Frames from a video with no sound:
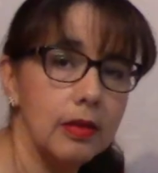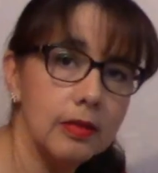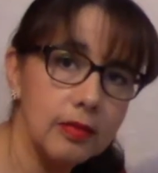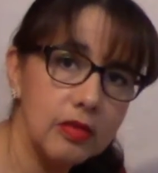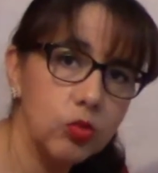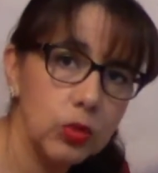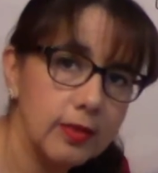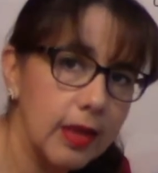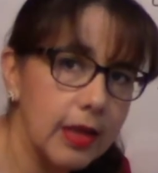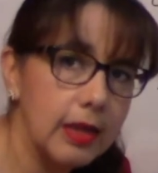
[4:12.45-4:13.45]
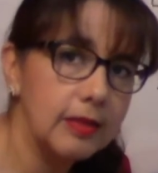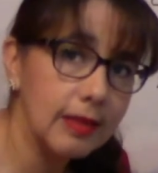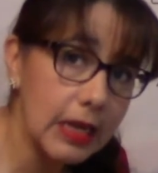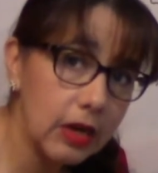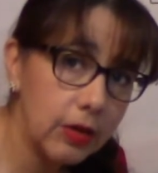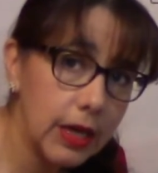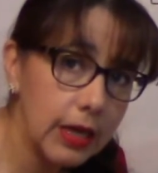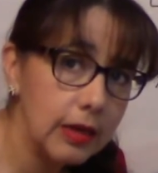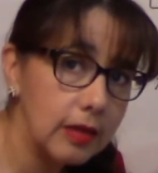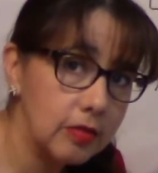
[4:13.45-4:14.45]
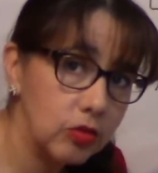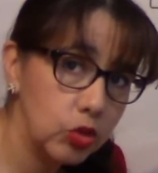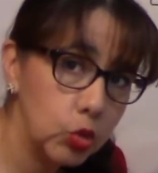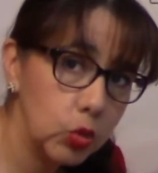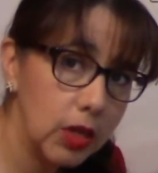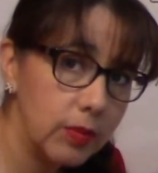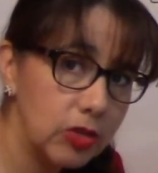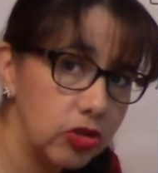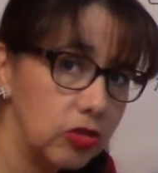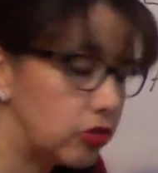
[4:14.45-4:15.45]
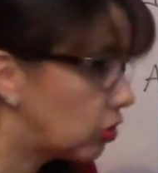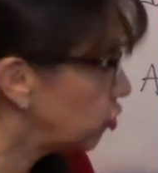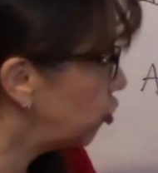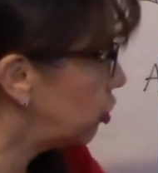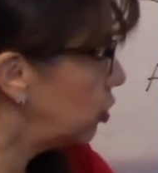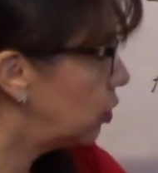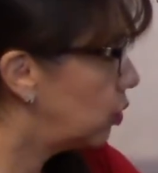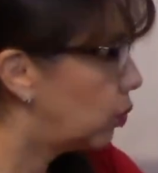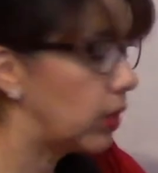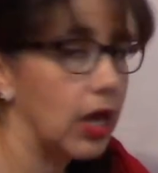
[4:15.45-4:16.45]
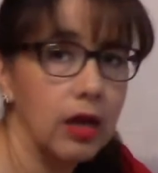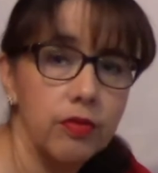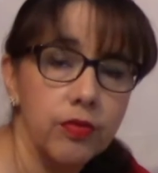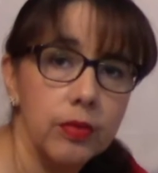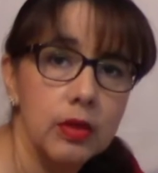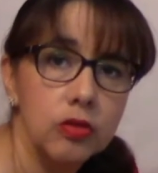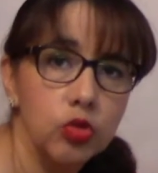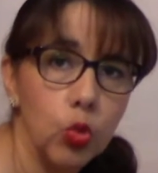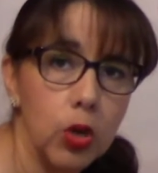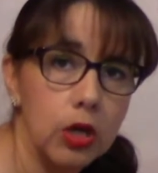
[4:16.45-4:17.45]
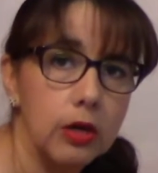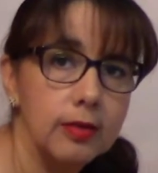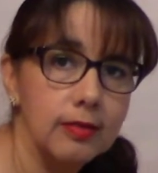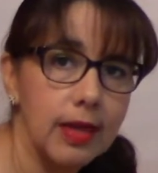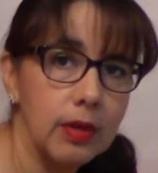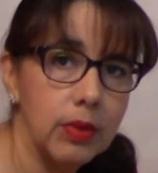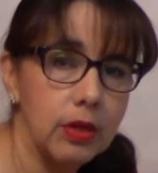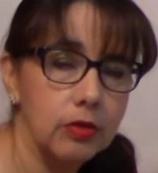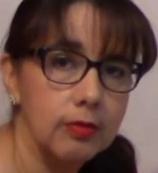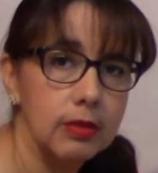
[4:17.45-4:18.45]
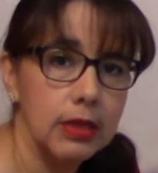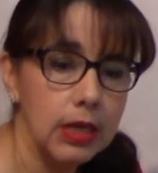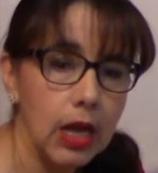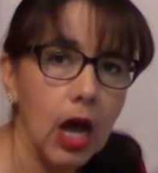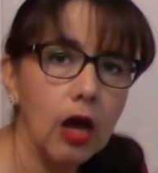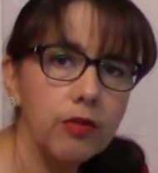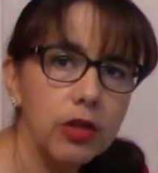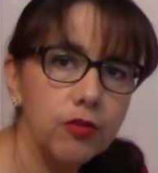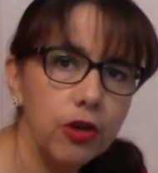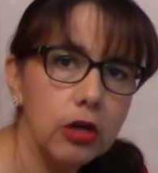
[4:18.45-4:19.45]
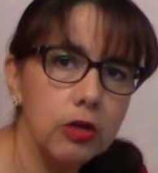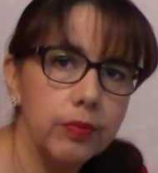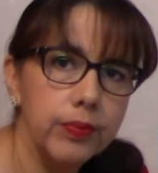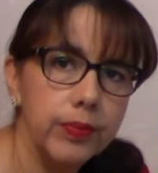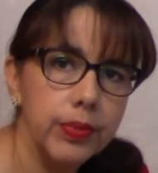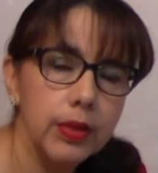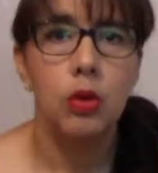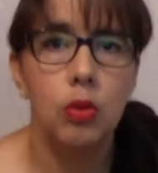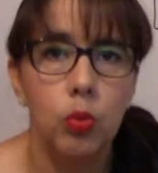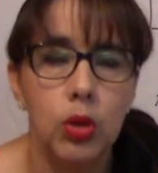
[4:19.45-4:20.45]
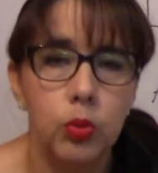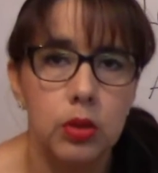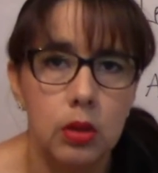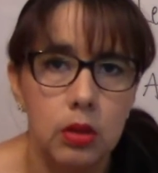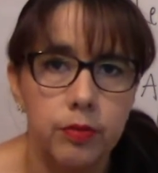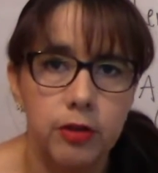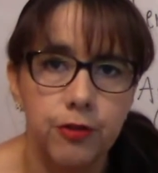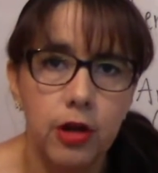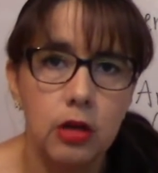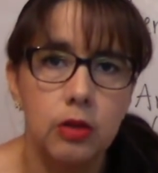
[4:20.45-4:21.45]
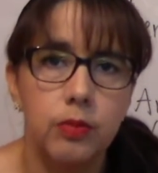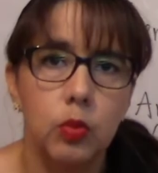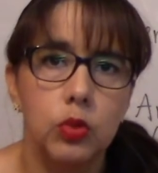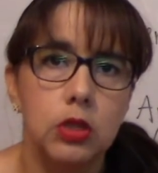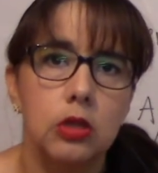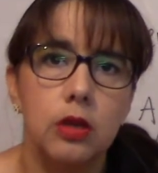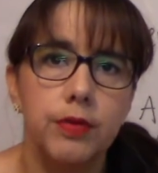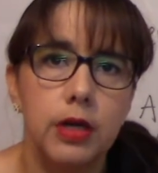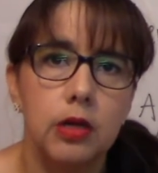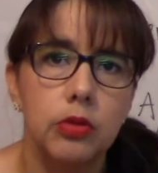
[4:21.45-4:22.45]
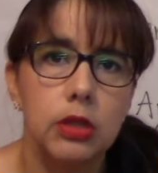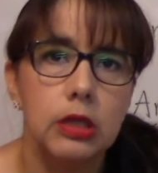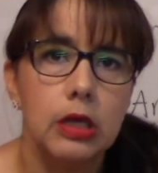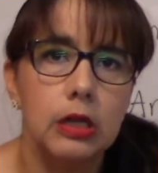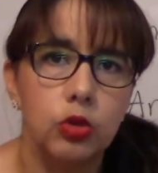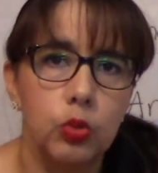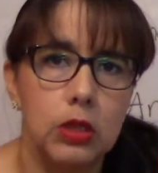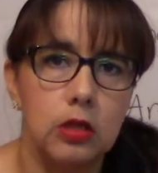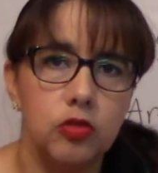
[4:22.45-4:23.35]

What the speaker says: Since we say it's area, it's two-dimensional structure, we have square centimeters. How about volume? When we talk about volume, we talk about a 3D